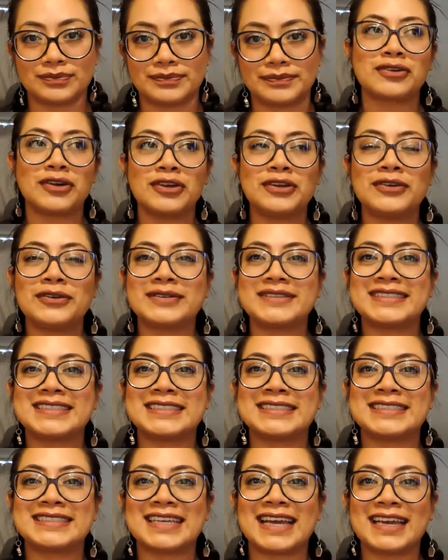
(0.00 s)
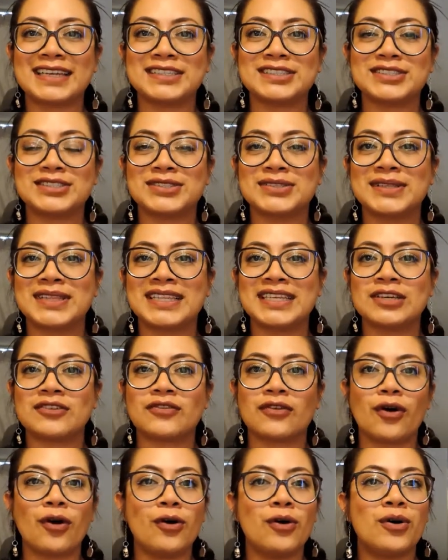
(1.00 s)
Troy decided to
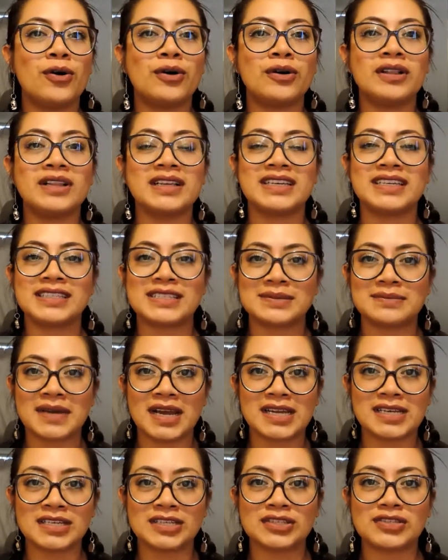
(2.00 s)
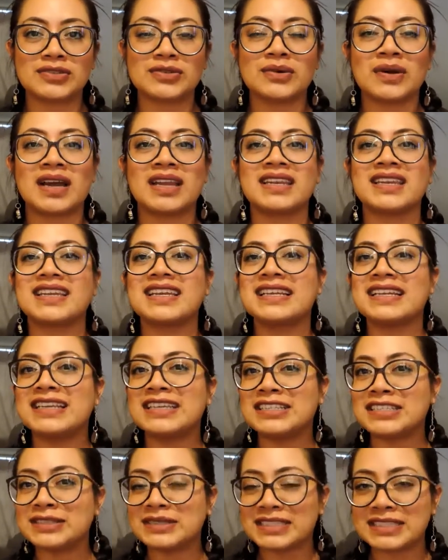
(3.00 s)
leave all his money to an
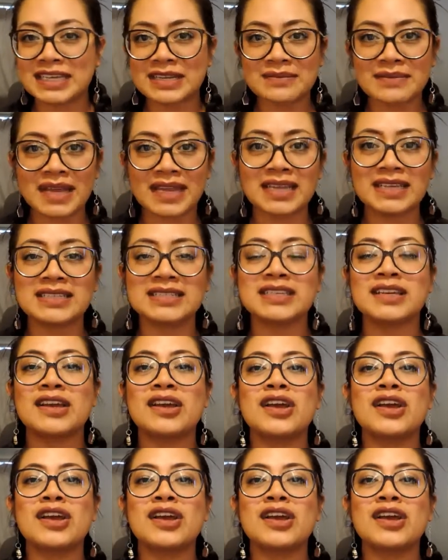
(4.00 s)
illegitimate